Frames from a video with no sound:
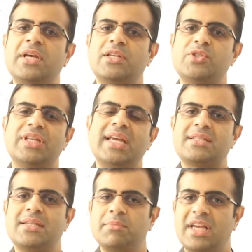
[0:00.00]
So the
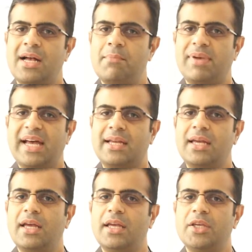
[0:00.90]
next time they come back,
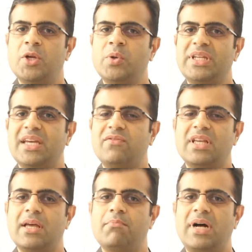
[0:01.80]
you don't give
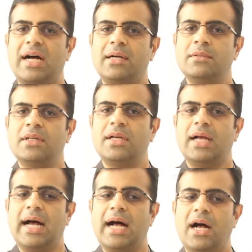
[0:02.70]
them a
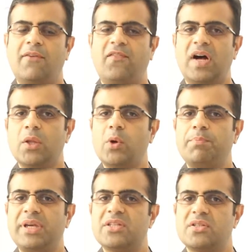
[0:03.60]

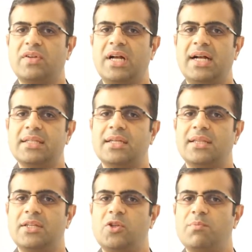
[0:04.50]
follow-up piece of content
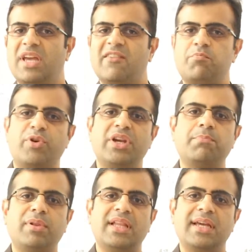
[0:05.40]
that you may have
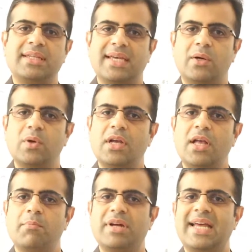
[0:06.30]
pre-planned out,
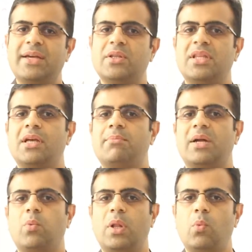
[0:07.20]
but now you think
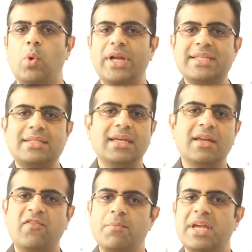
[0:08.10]
about, well, what is the
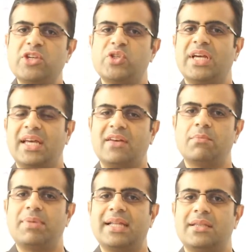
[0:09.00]
information I have
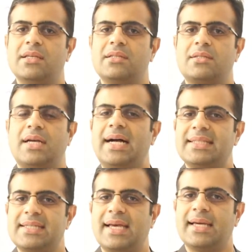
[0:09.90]
about this
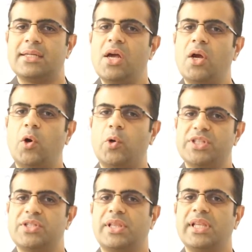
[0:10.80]
contact or
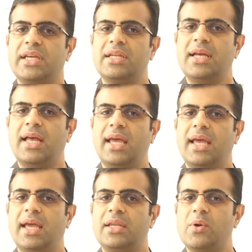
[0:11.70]
this lead?
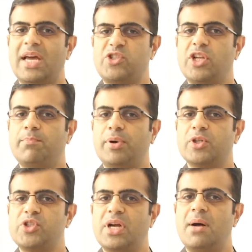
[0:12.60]
And you actually
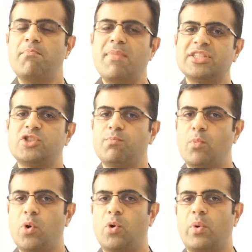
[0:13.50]
push a much
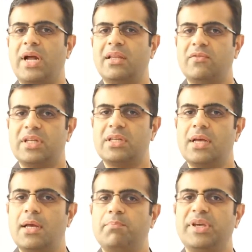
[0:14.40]
more relevant
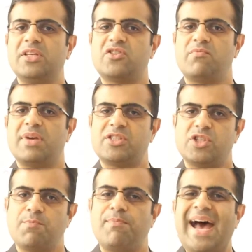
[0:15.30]
piece of
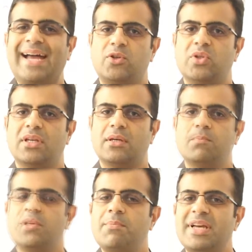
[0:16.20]
message back to them.
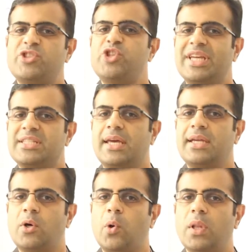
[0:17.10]
So the messaging is
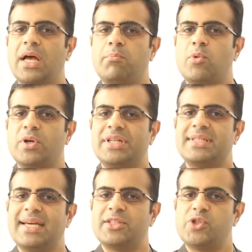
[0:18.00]
getting a whole lot more
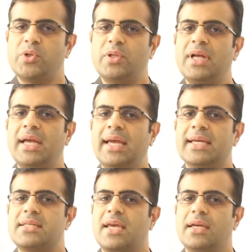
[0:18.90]
contextual,
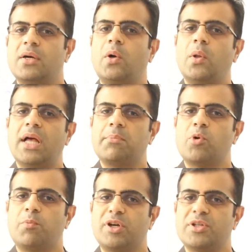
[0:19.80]
it's getting a whole lot
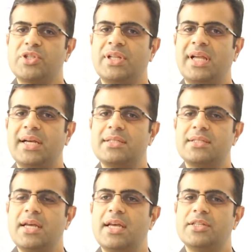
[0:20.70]
more
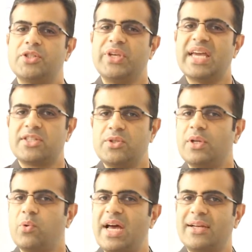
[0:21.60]
personalized. So yes, you
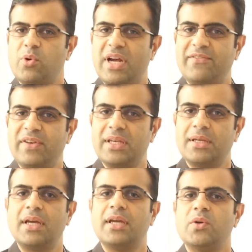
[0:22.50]
attract traffic,
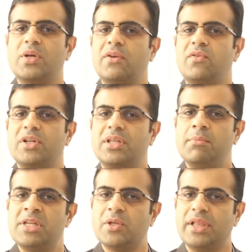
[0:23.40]
you convert
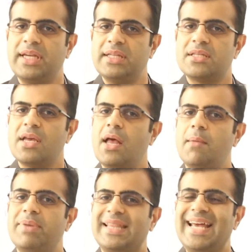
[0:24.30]
them into leads,
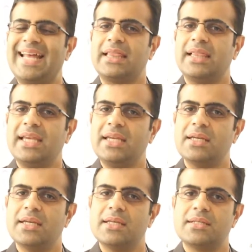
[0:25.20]
but that lead
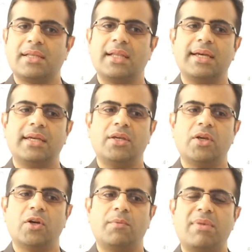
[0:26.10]
is like
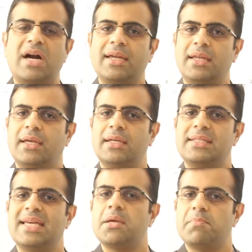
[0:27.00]
your marketing
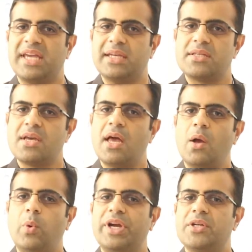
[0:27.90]
database
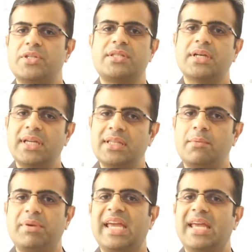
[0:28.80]
where you're studying
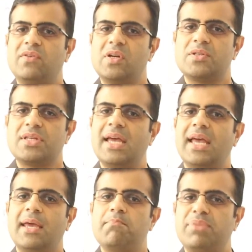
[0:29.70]
their behaviors
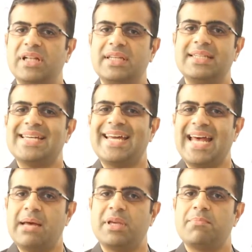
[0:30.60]
and building
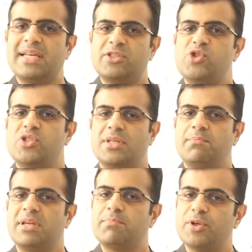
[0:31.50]
dynamic messages and
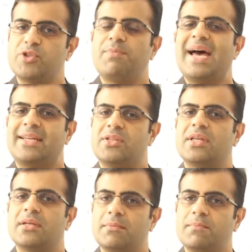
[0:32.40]
being pushed back to them.